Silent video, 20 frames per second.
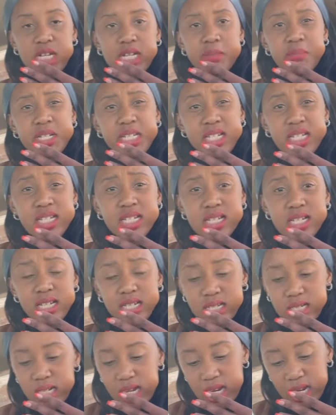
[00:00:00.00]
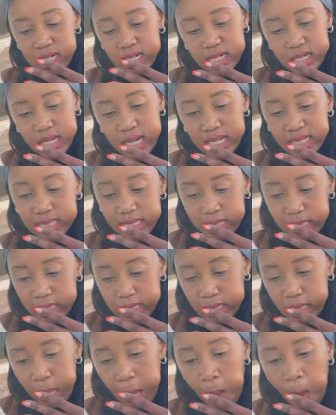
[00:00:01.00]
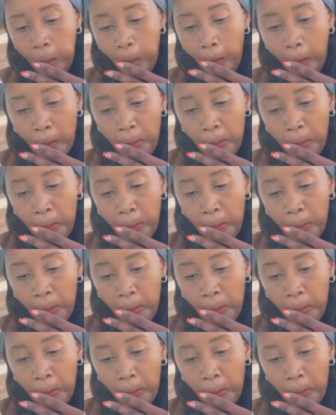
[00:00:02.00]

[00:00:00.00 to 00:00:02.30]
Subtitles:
limited internet access here.